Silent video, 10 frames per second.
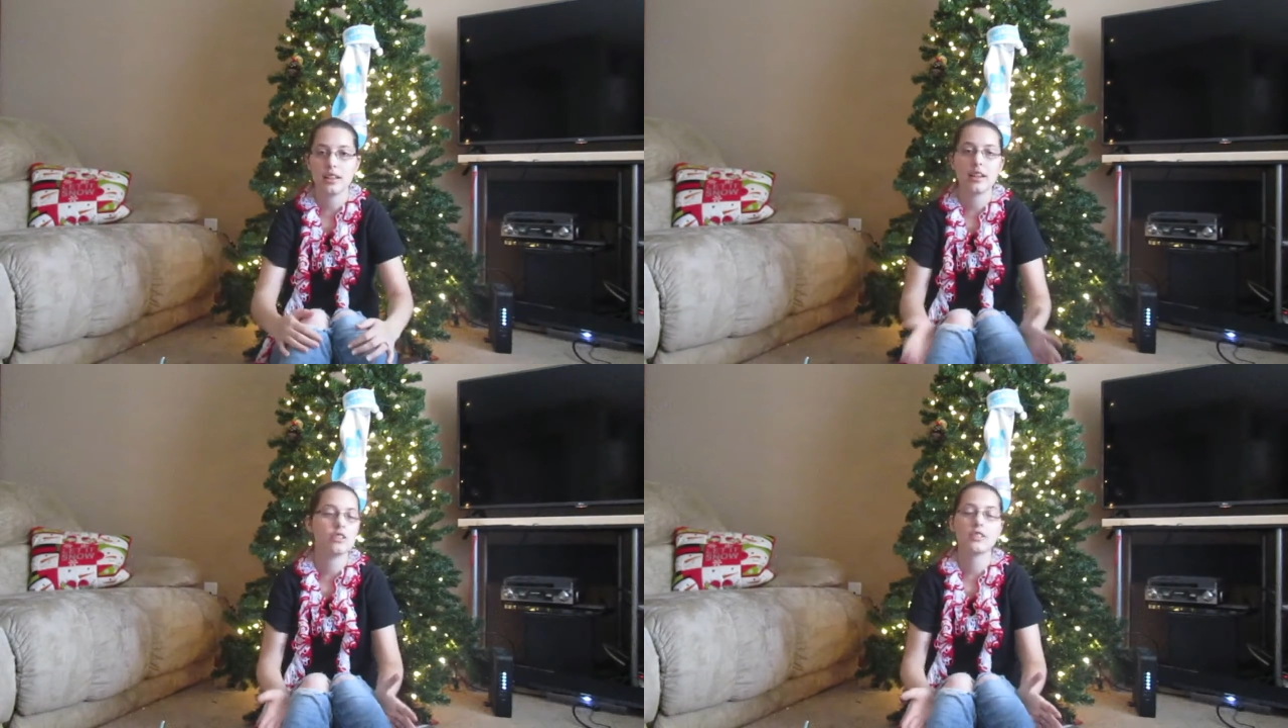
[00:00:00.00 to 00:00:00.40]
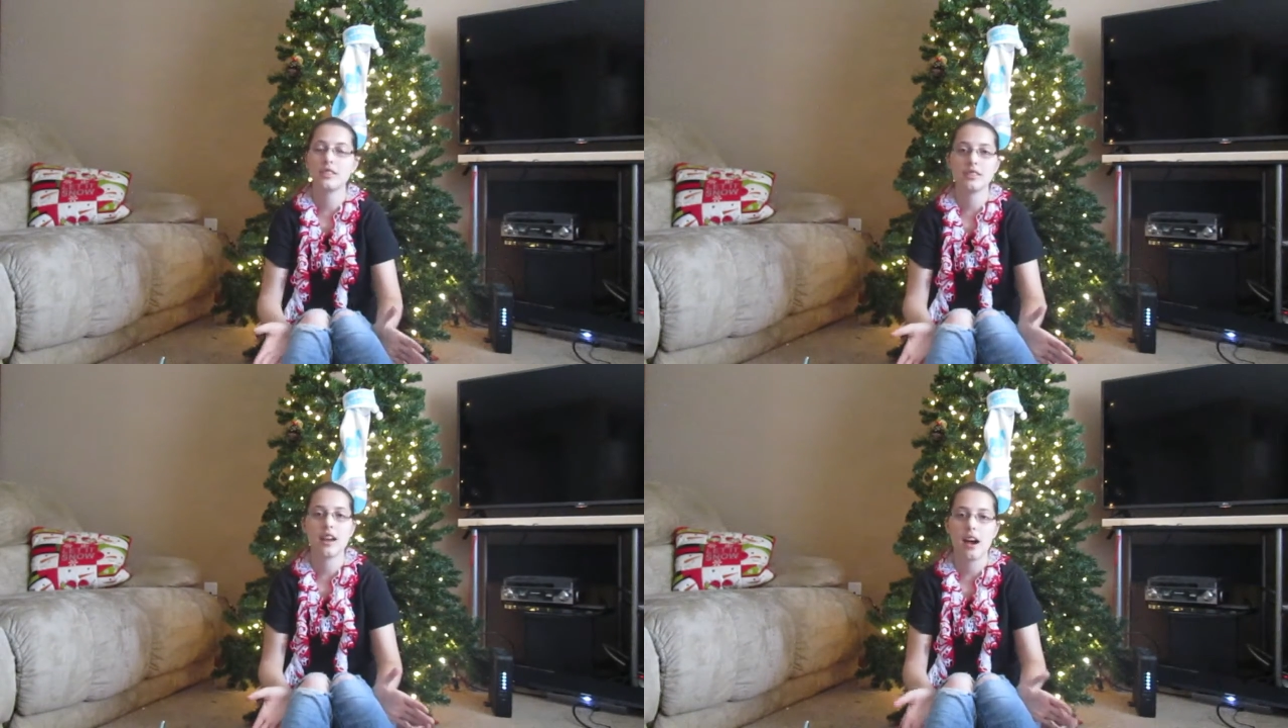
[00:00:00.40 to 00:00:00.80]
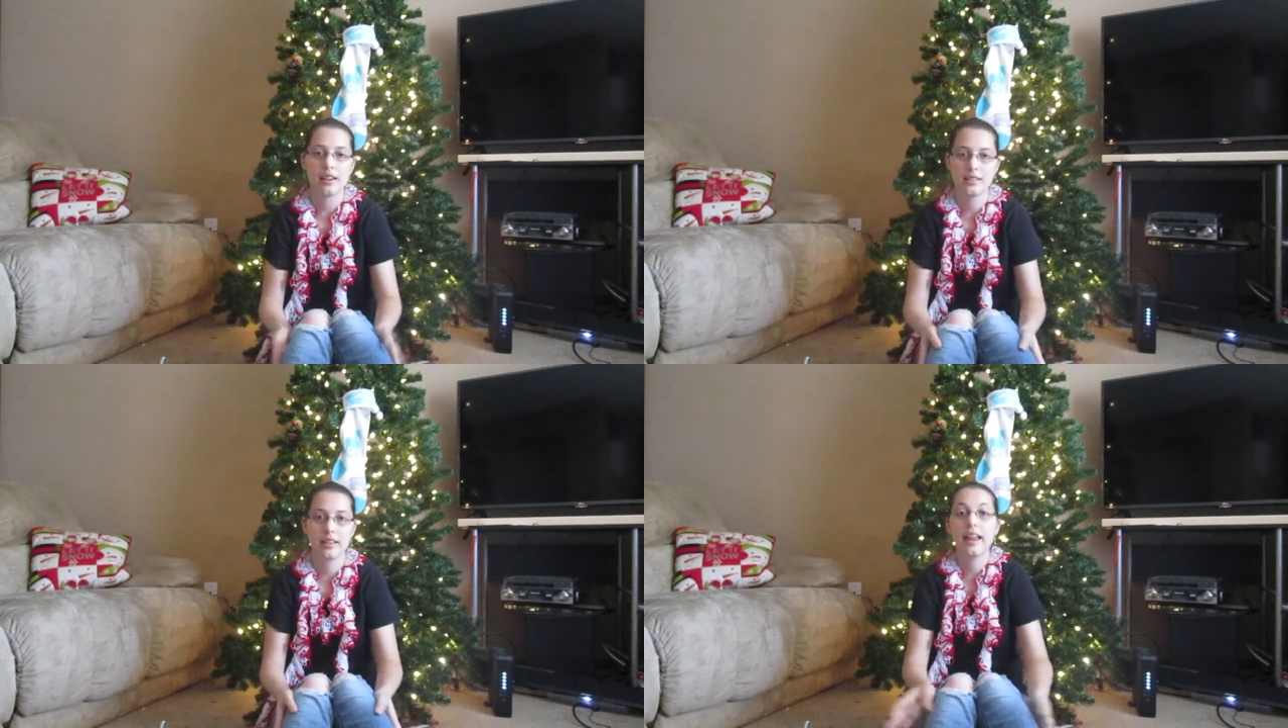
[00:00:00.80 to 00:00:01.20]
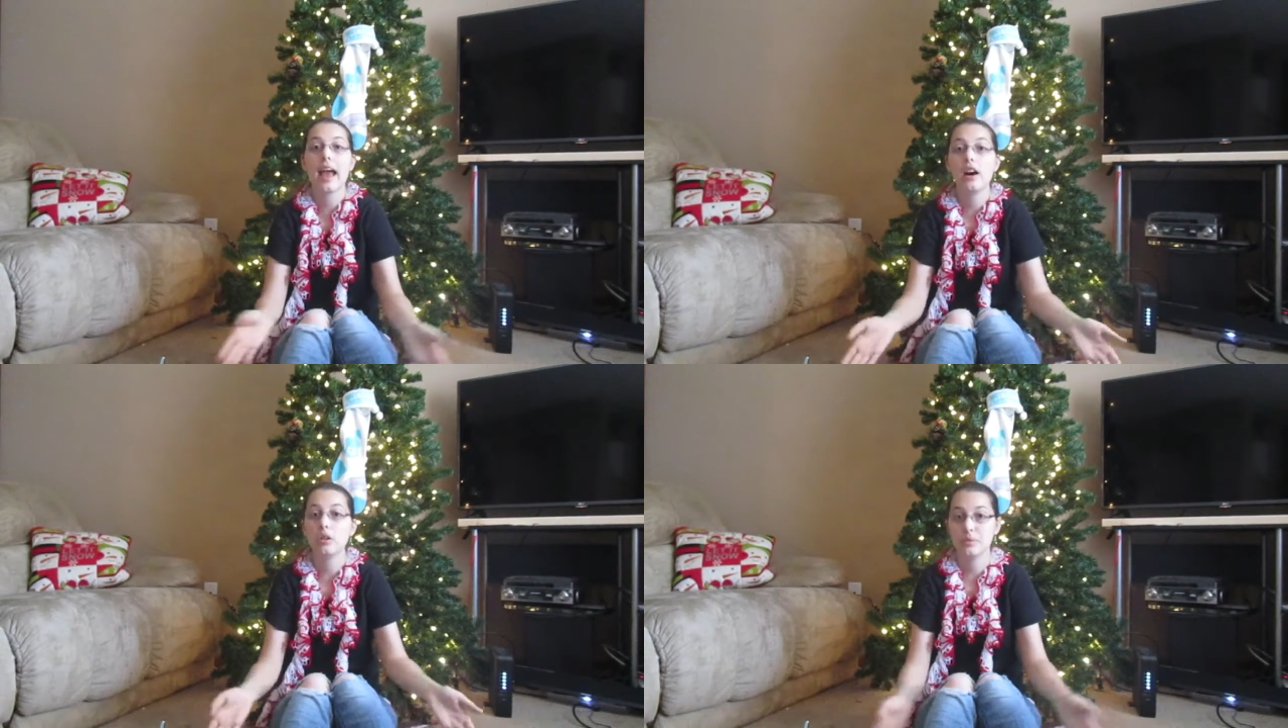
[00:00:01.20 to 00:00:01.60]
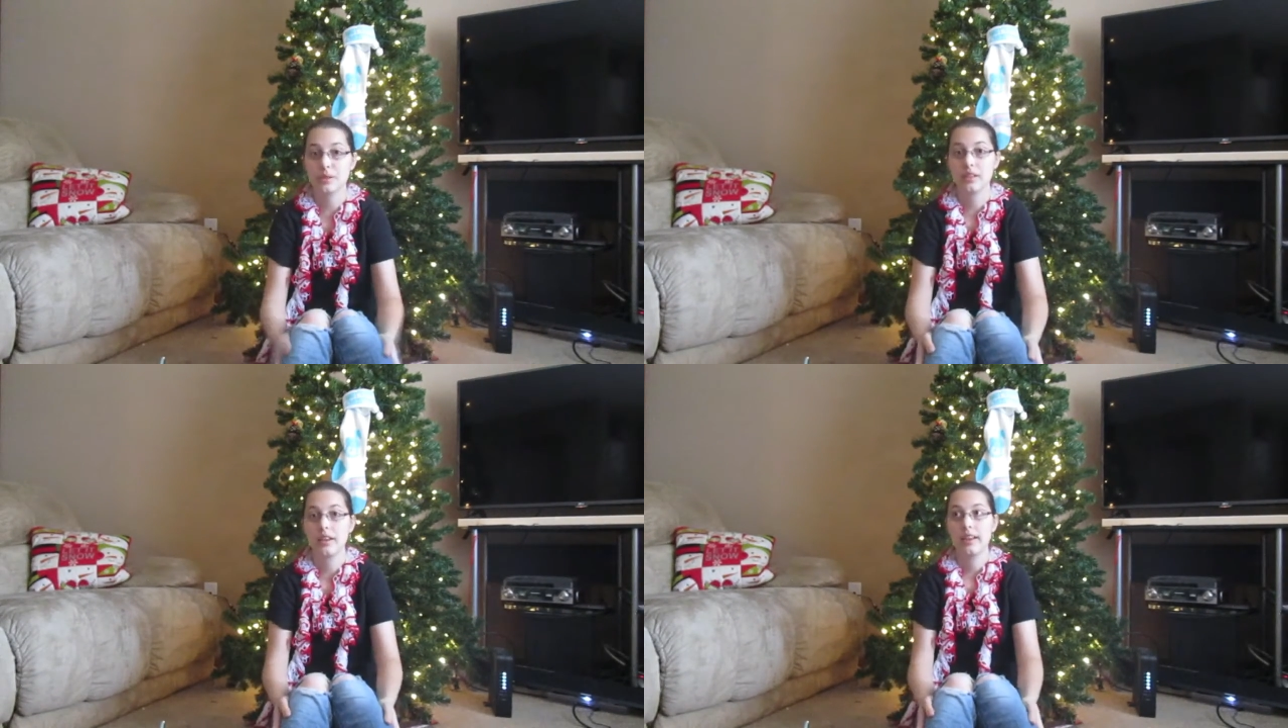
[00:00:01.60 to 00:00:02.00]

It just does not. It helps.